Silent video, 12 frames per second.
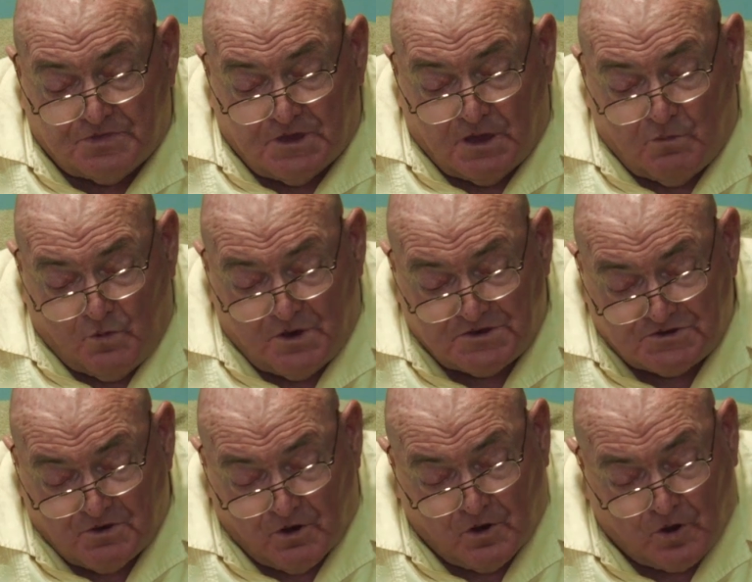them which
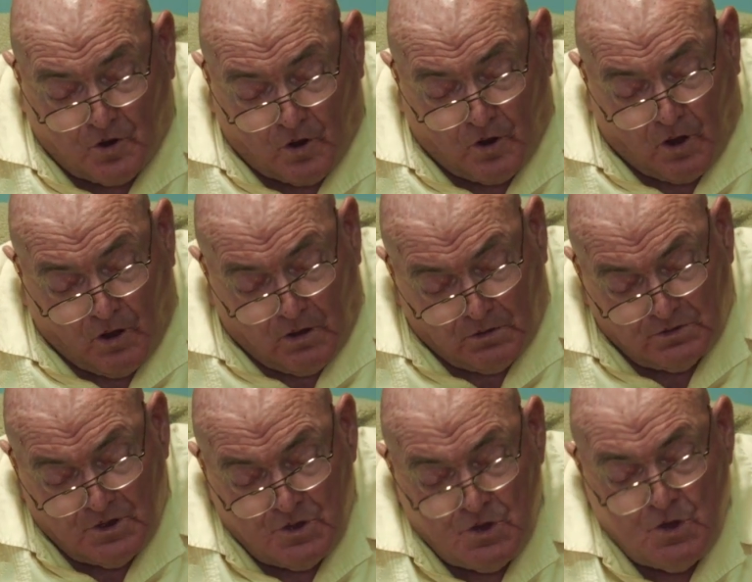are
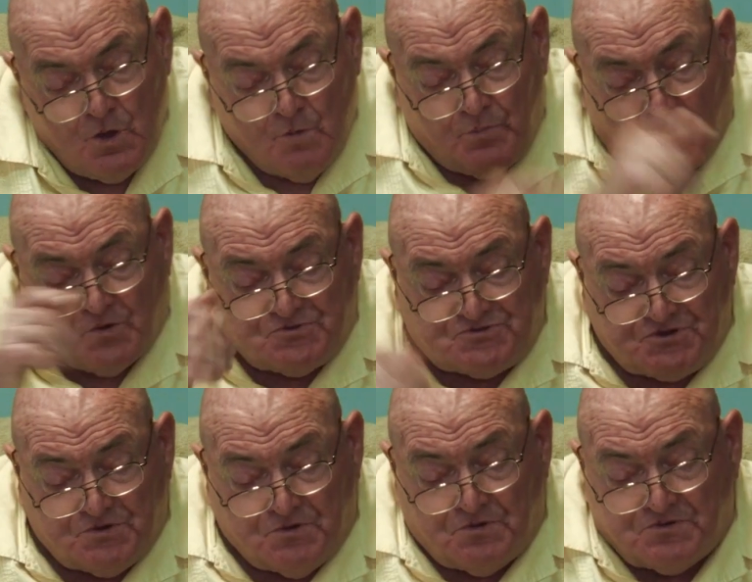called, both
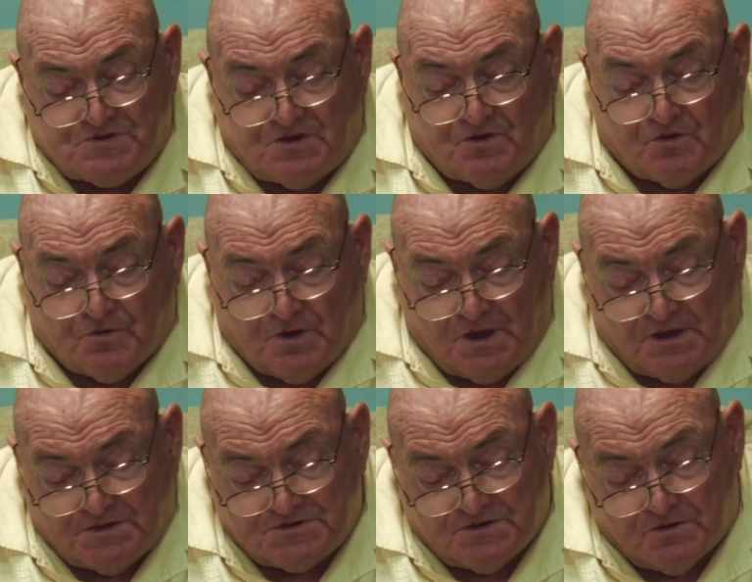Jews and
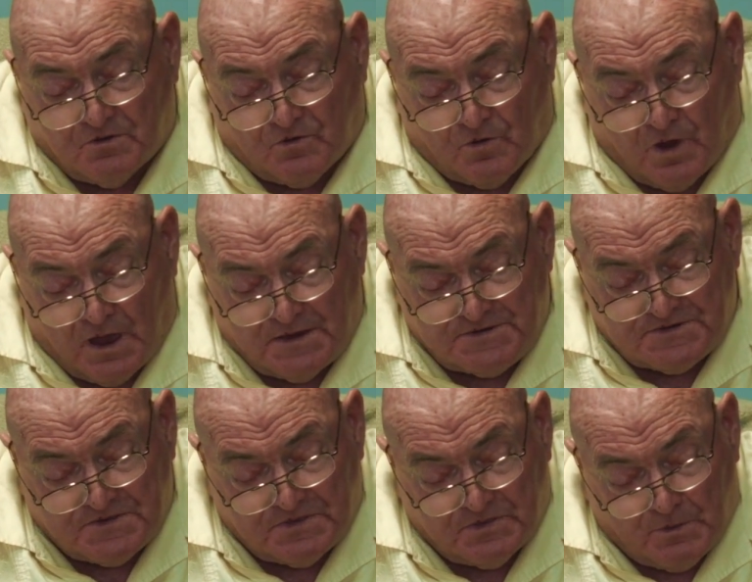Greeks,
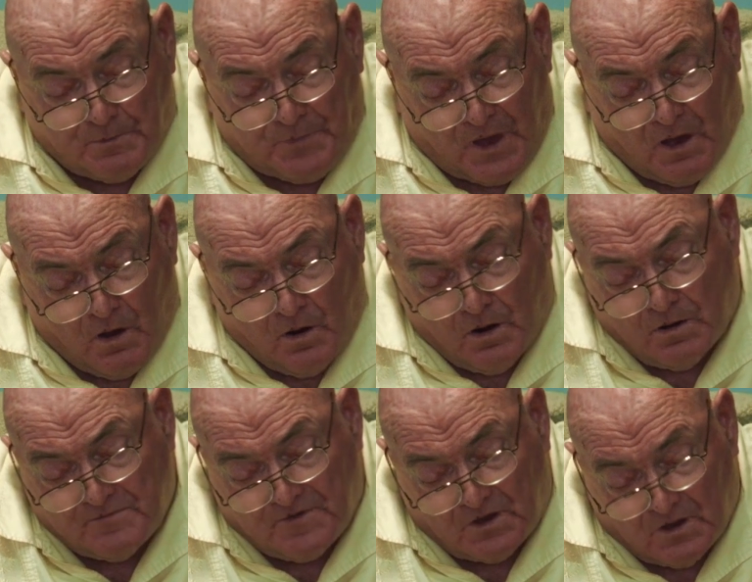Christ, the power
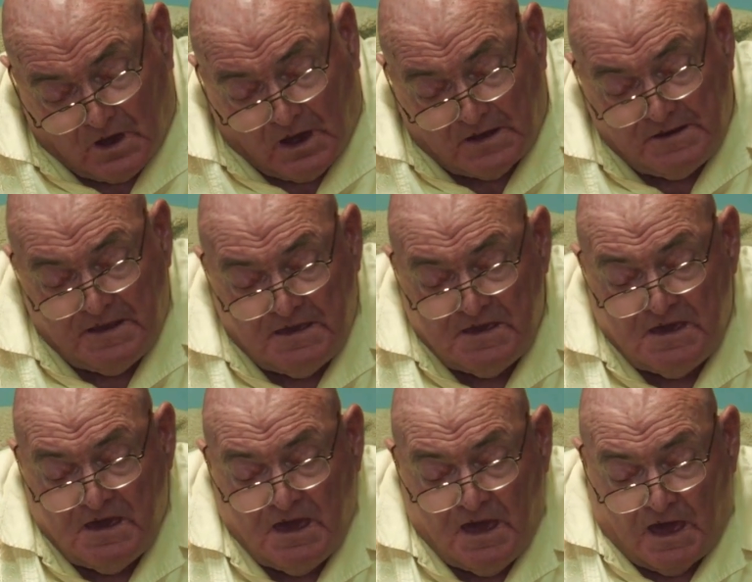of God
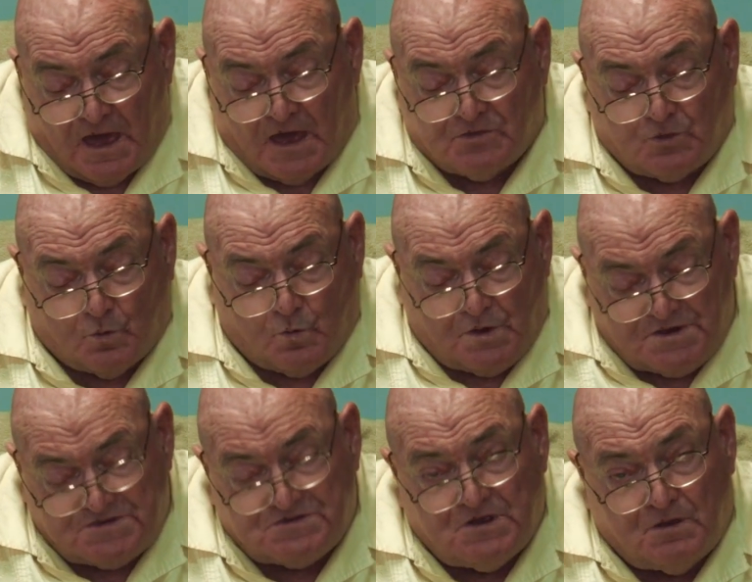and the
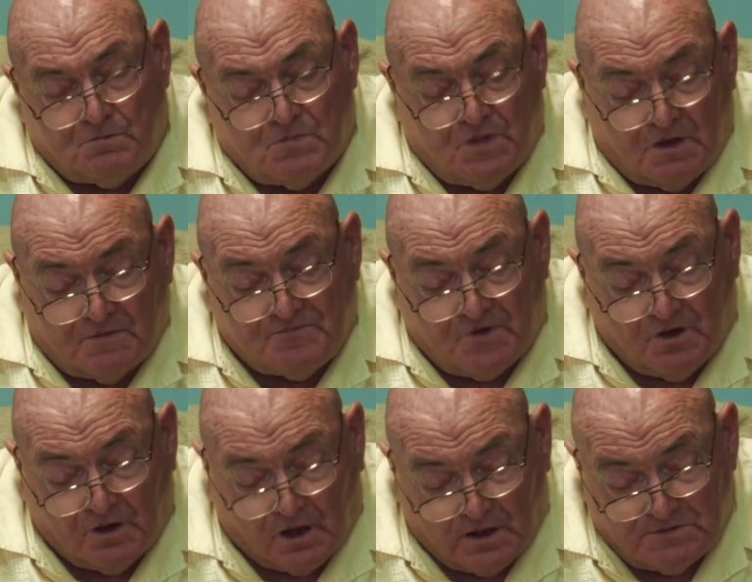wisdom of
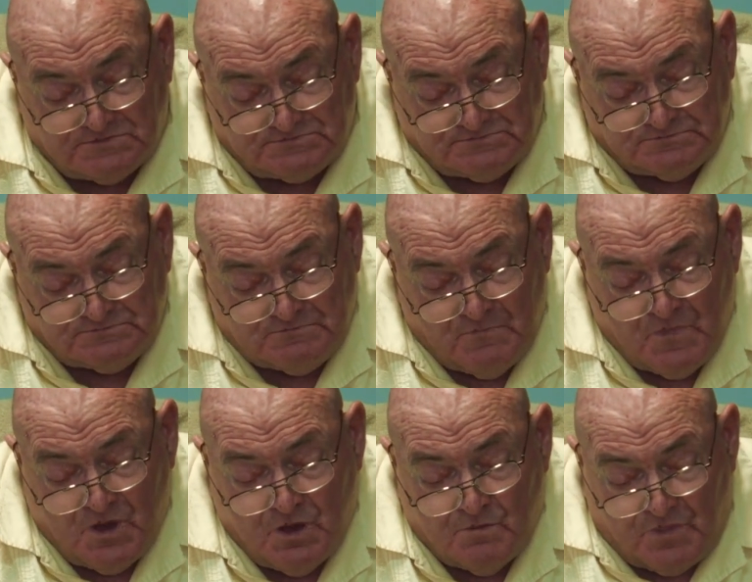God
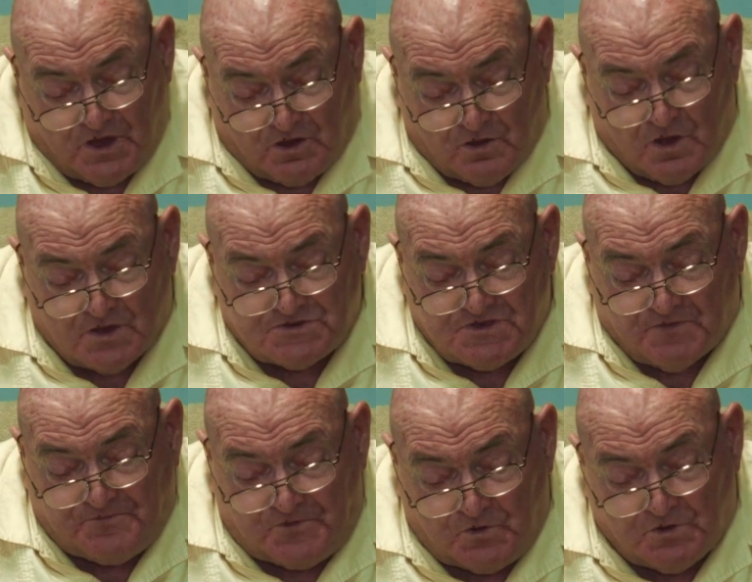because
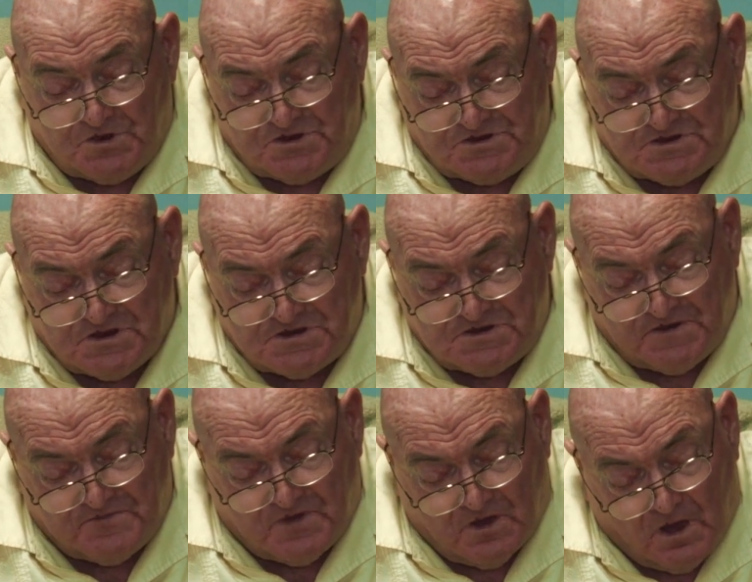the foolishness
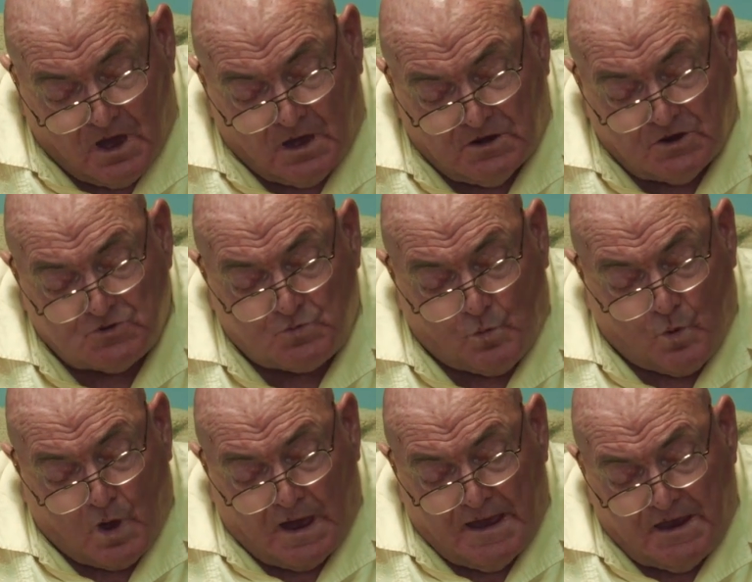of God is
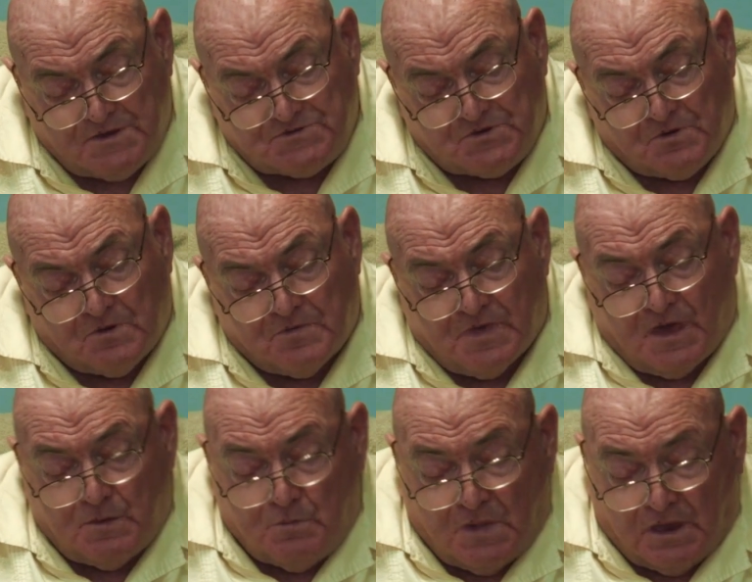wiser
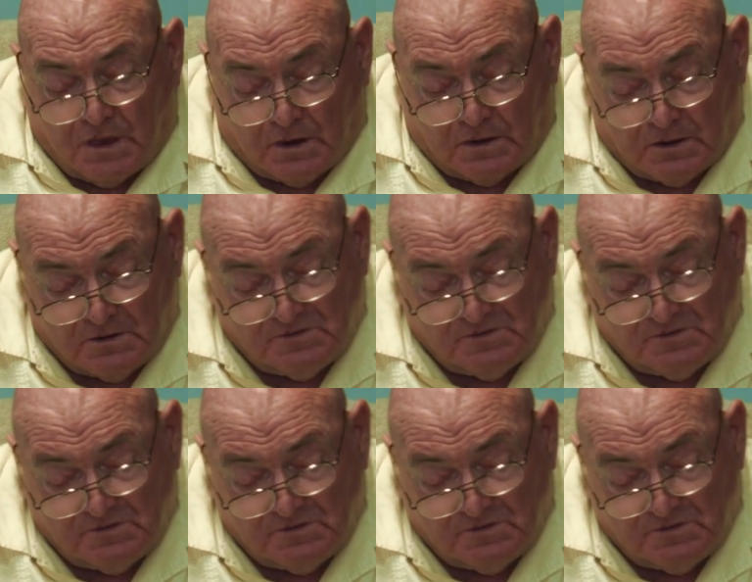than men,